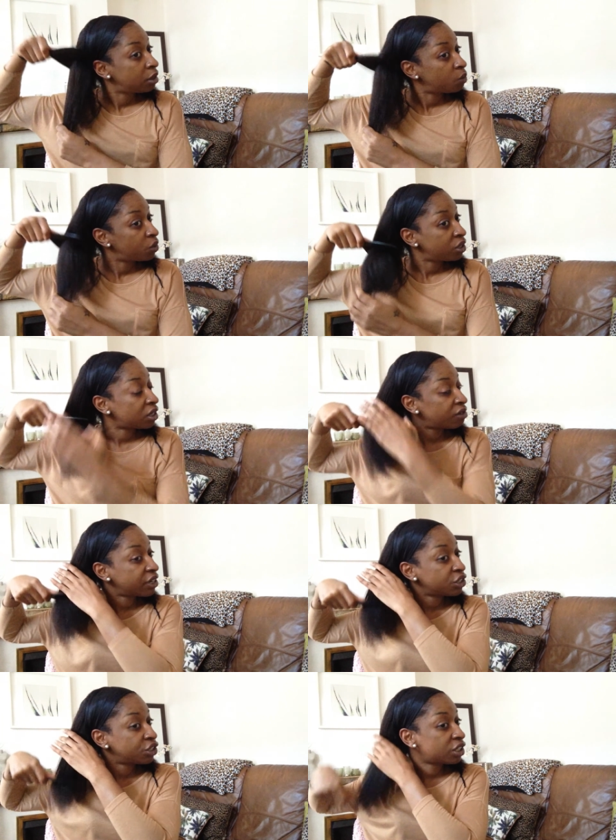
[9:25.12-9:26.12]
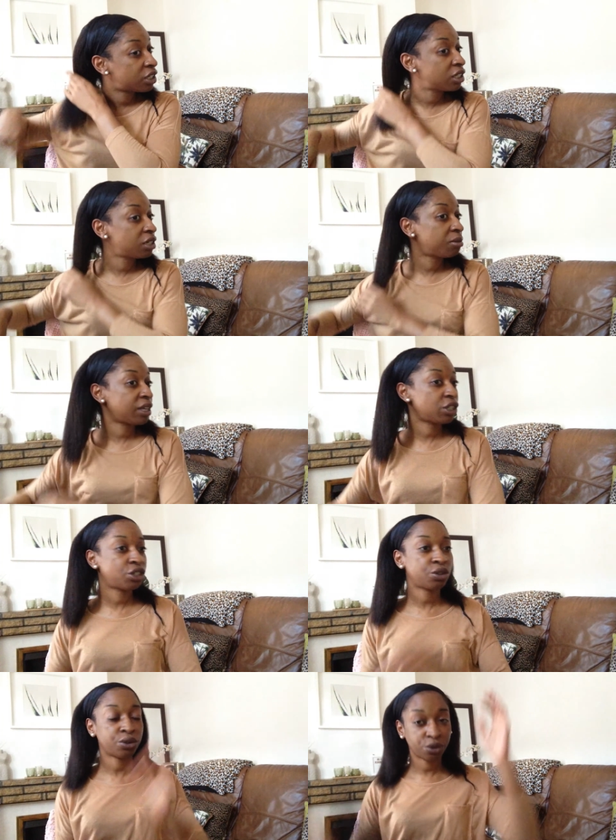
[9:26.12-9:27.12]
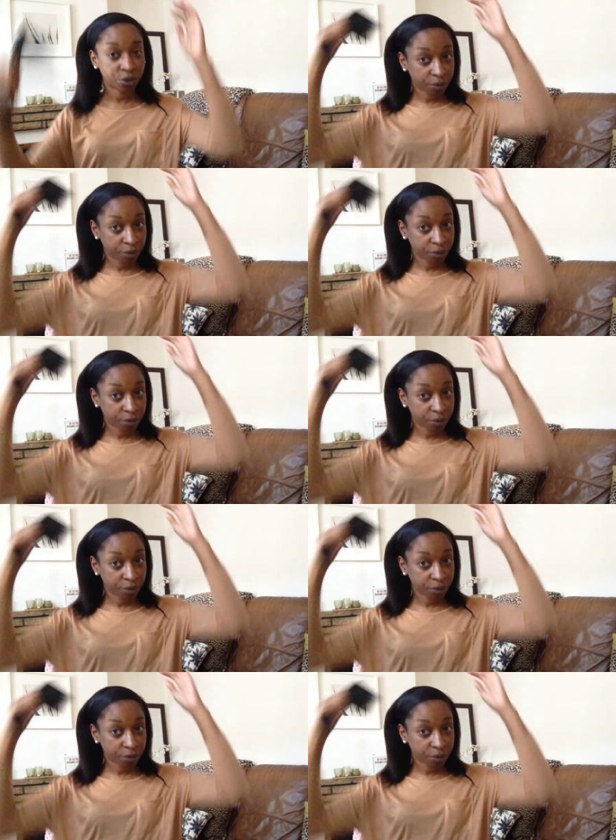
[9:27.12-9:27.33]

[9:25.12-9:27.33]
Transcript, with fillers: in one direction to make sure